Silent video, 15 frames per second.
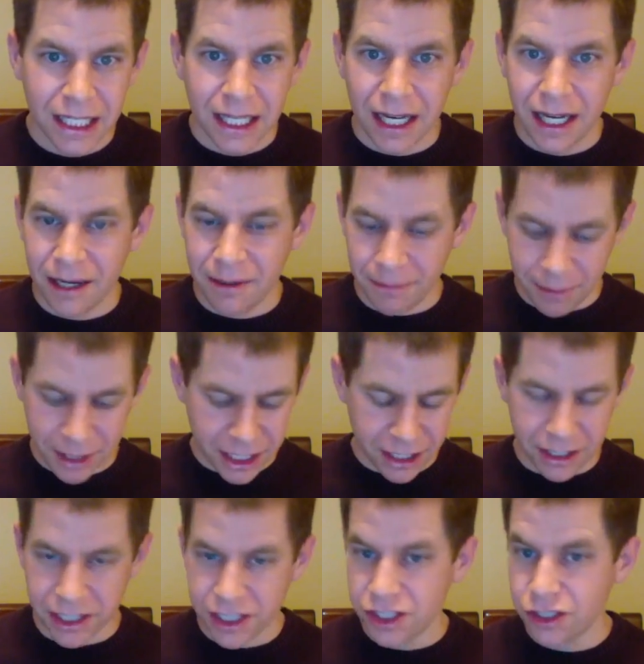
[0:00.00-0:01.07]
But
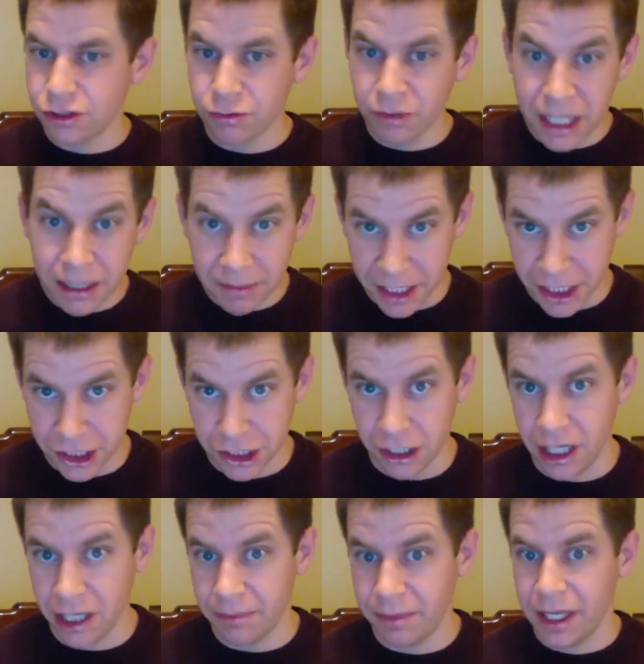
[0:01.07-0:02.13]
they're extremely
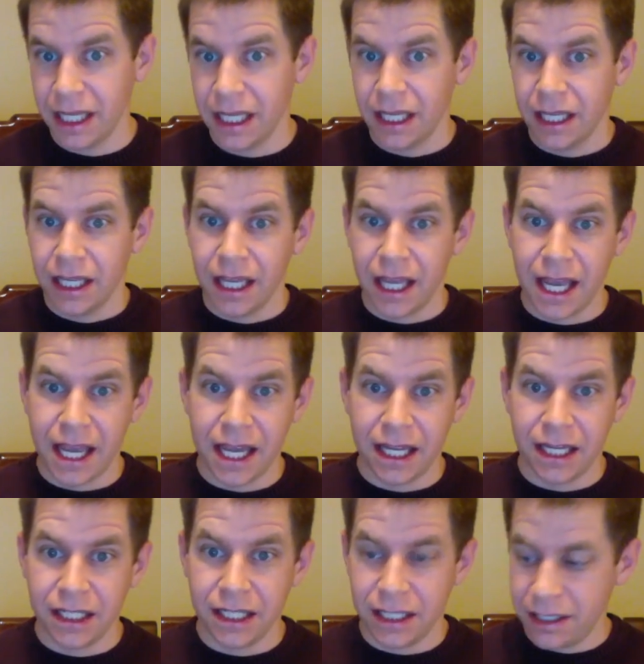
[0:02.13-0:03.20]
sharp,
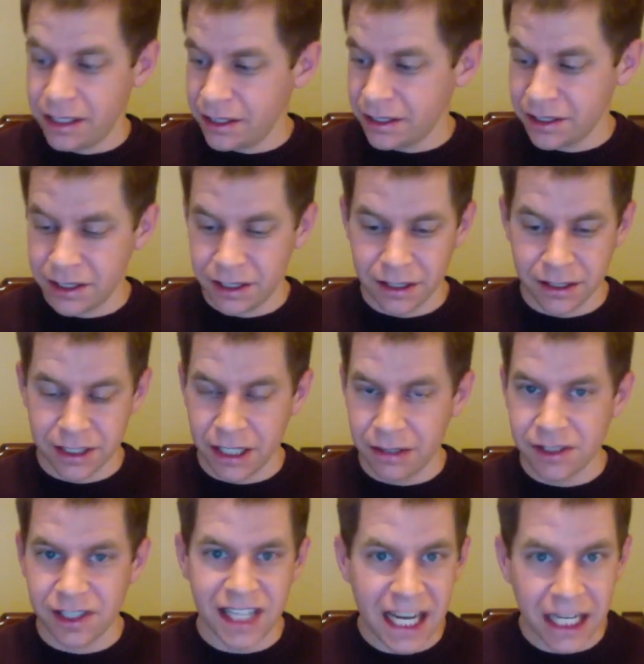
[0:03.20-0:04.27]
and there's
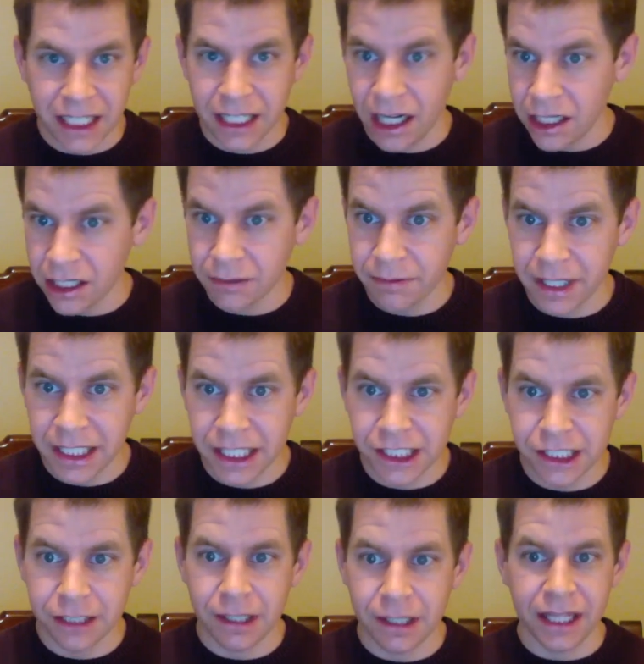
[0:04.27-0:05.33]
outstanding color
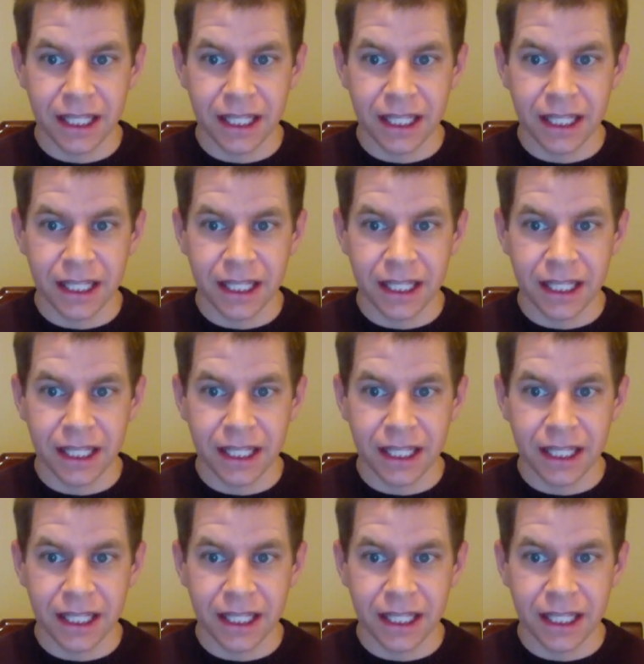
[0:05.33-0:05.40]
rendition.